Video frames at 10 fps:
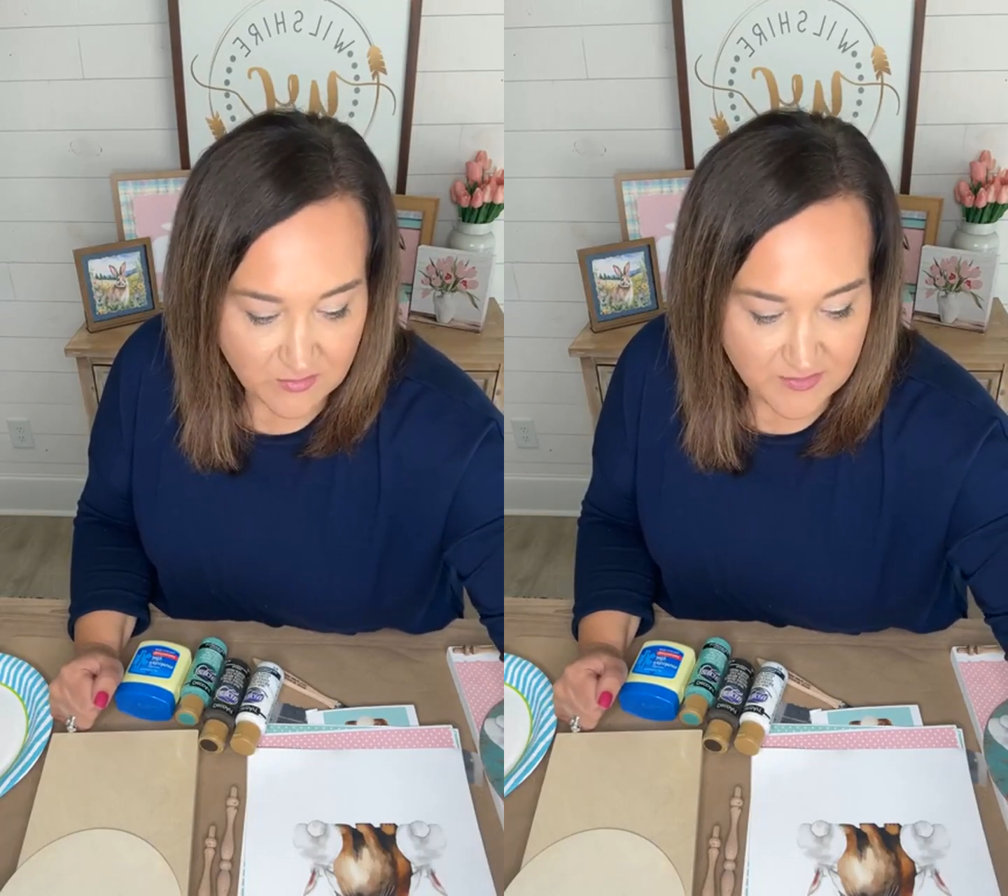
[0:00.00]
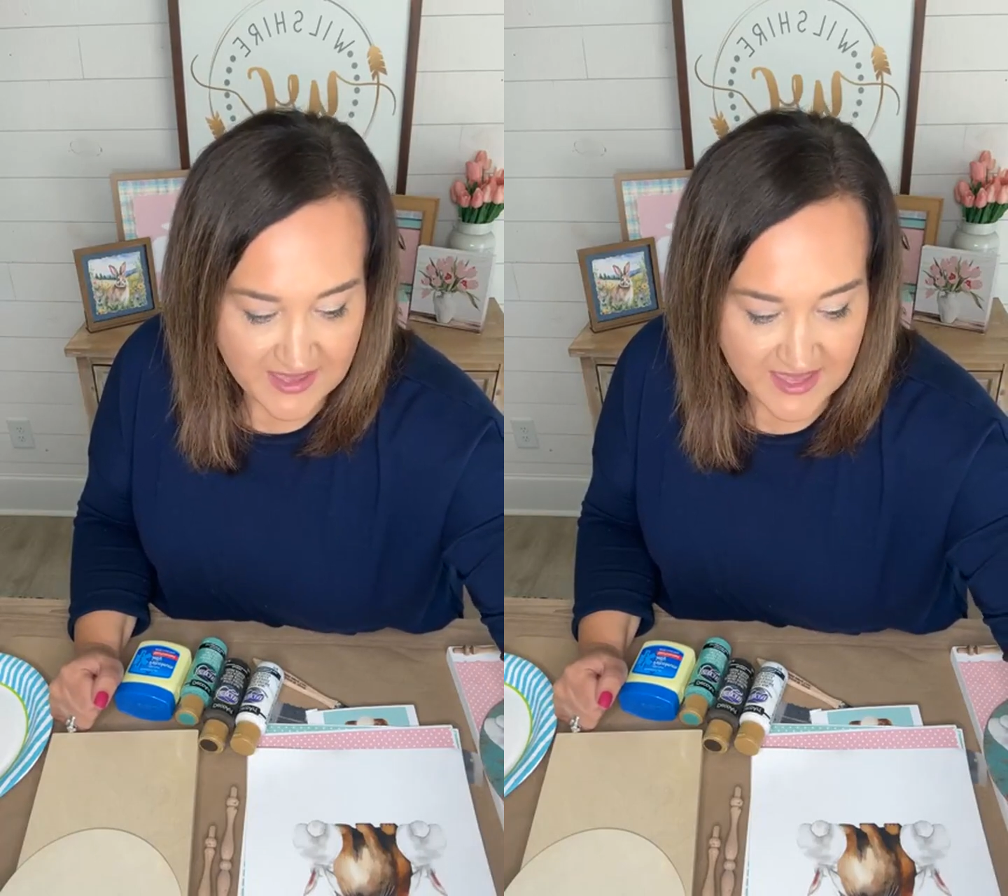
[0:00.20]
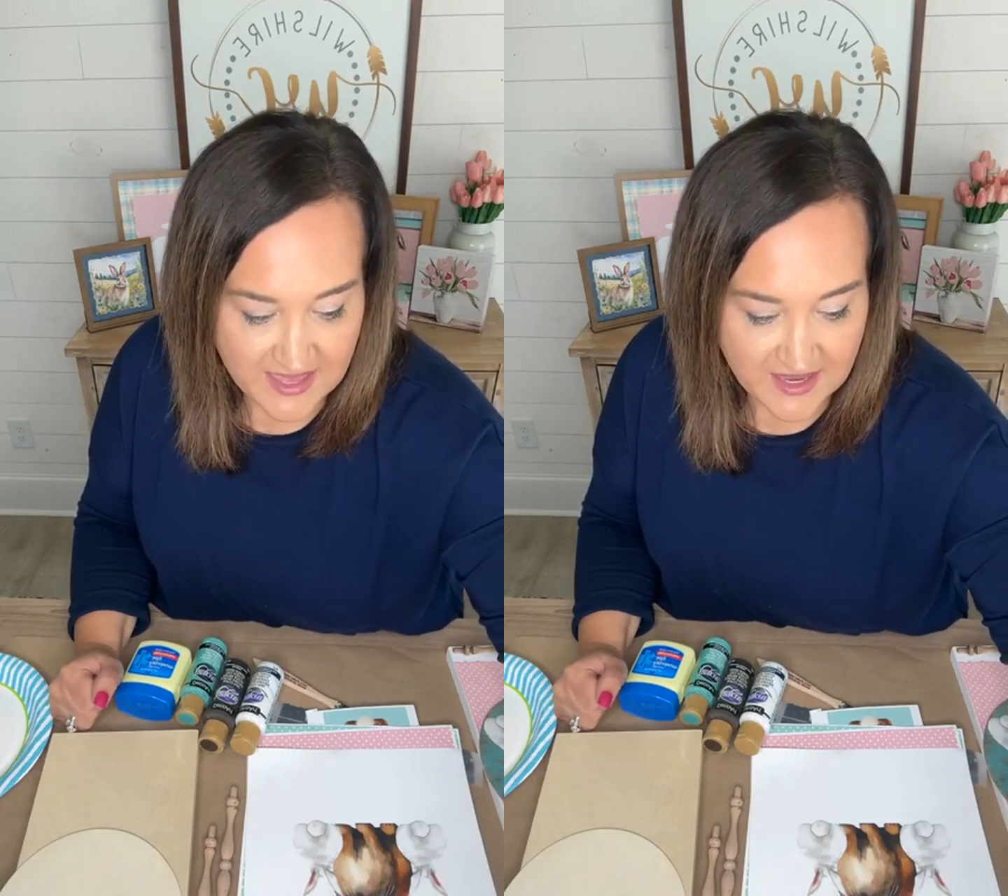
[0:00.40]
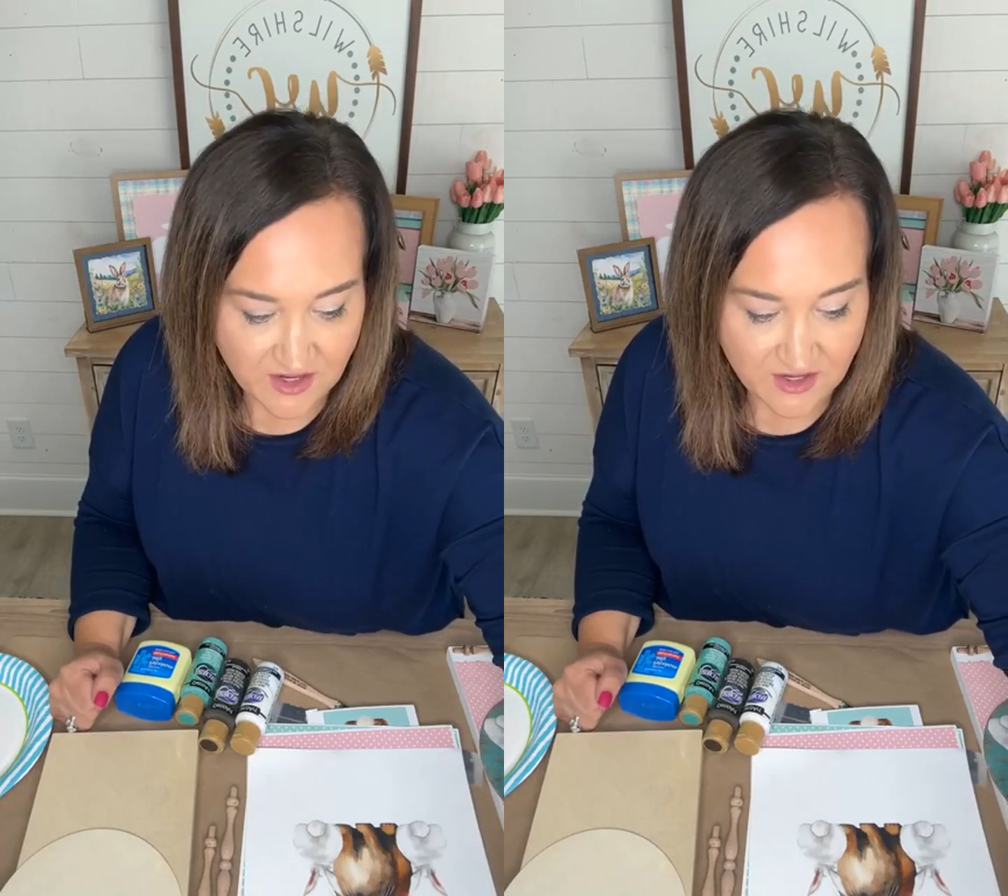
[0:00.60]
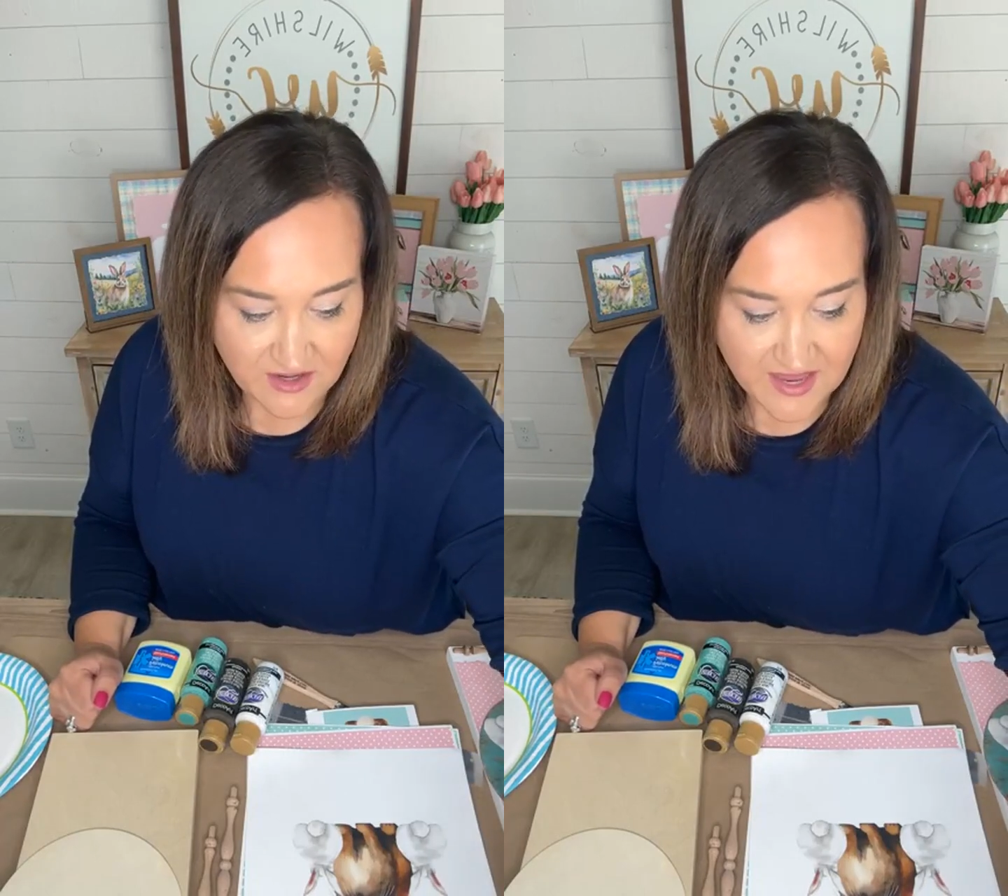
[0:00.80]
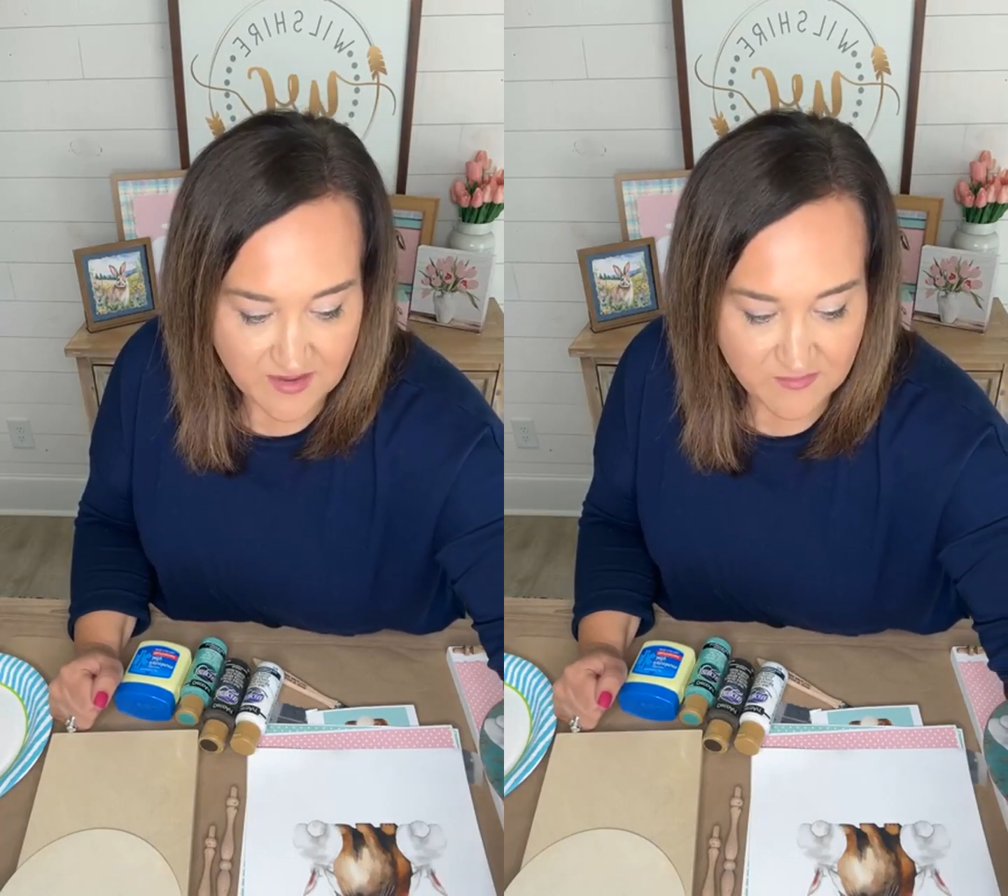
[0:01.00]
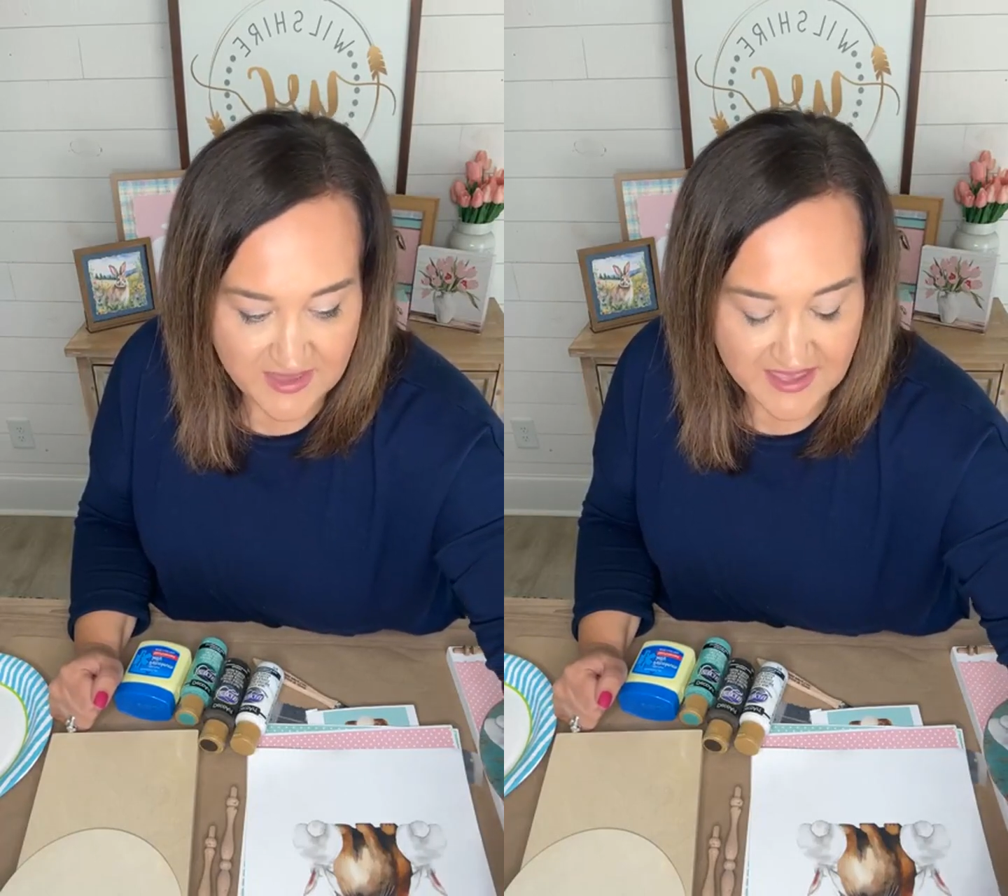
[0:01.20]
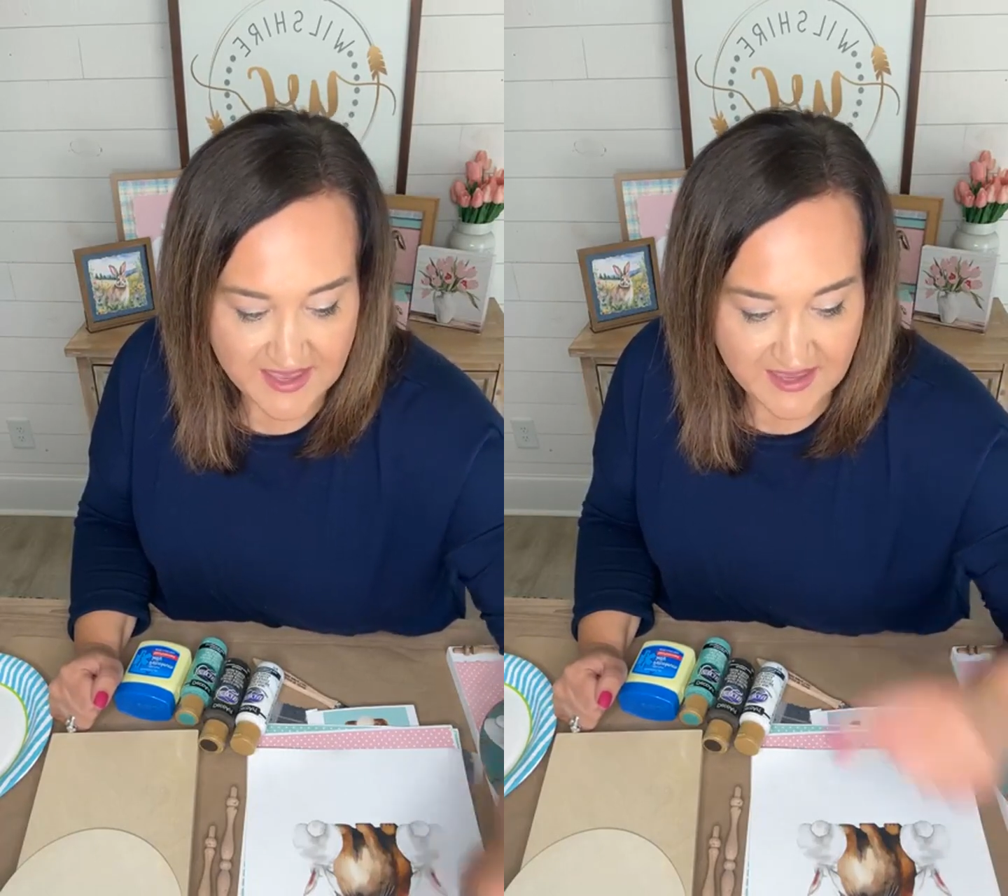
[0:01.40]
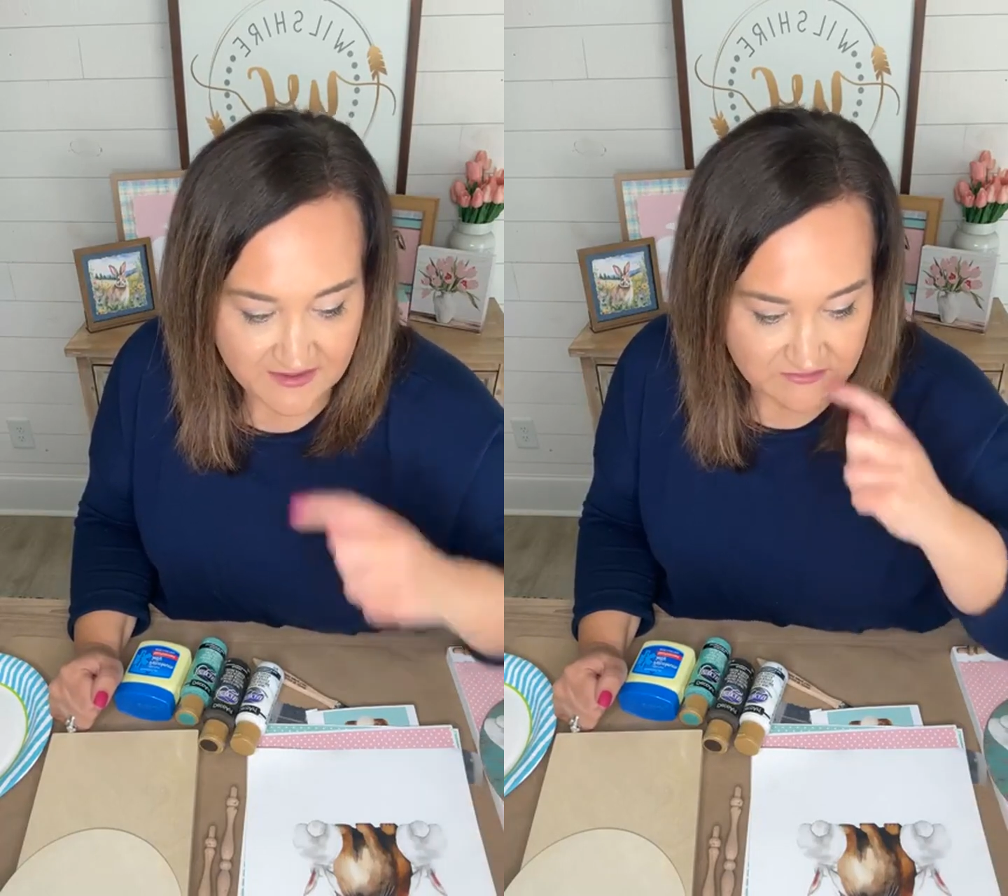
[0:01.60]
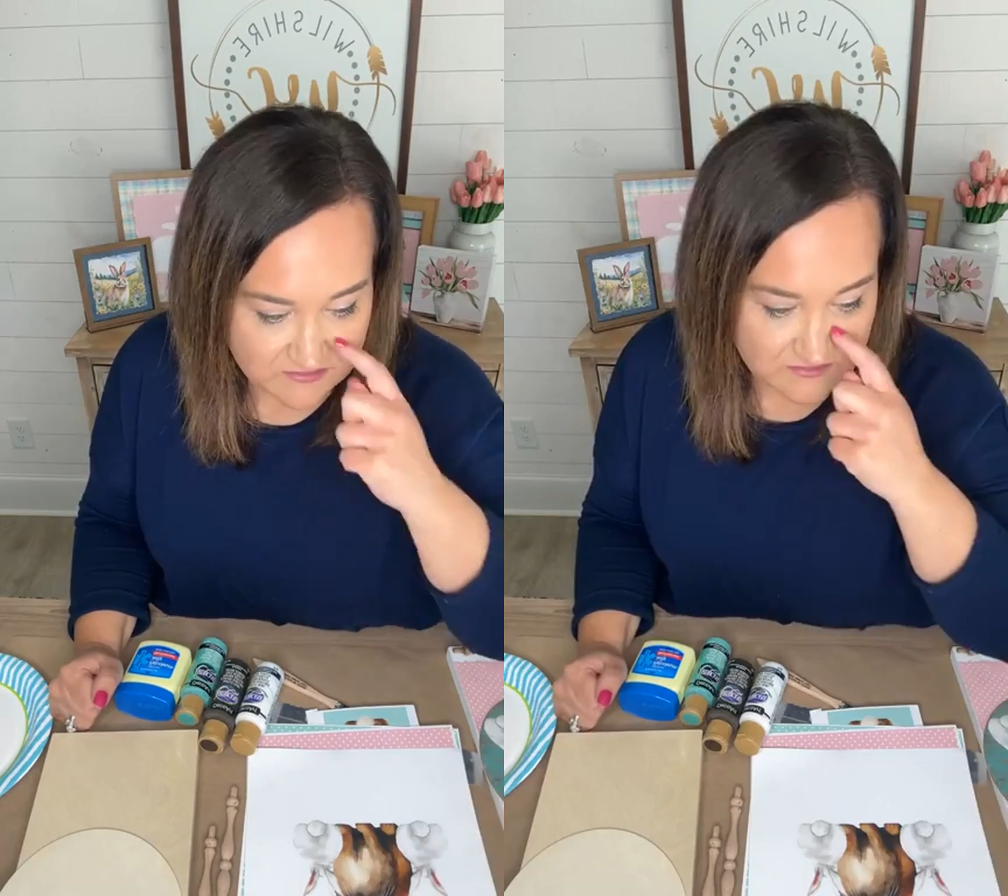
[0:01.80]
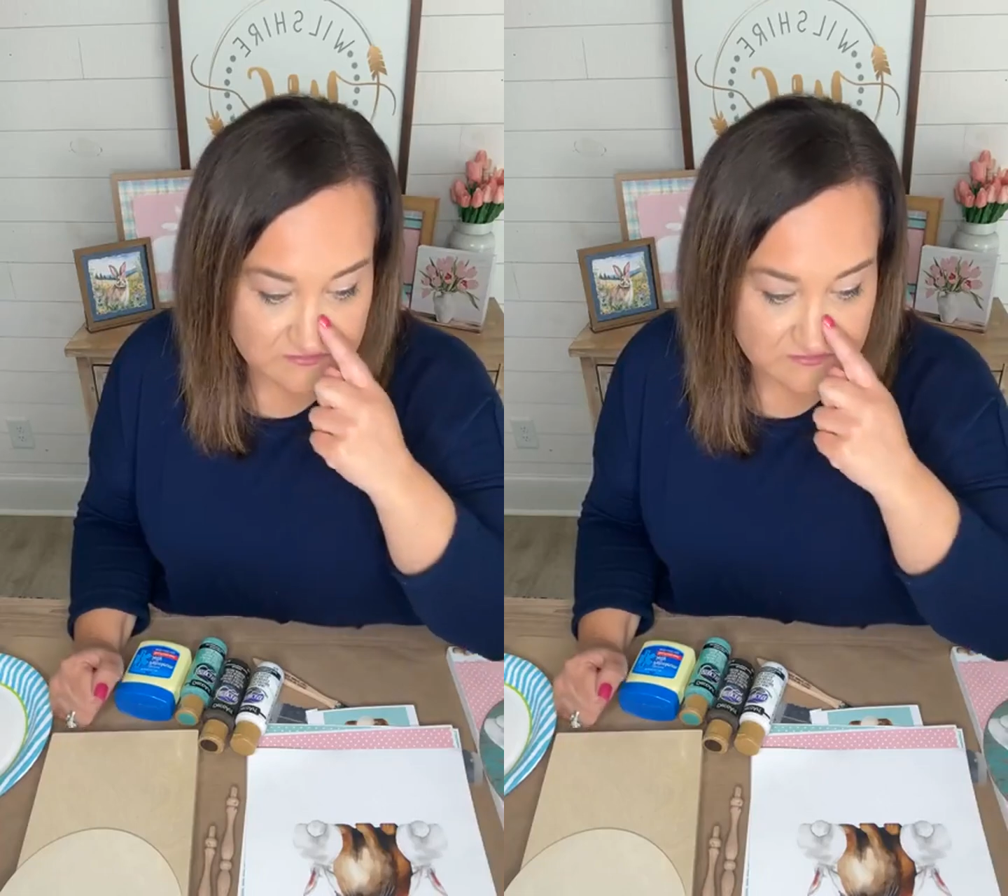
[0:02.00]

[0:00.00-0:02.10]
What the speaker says: Be here and being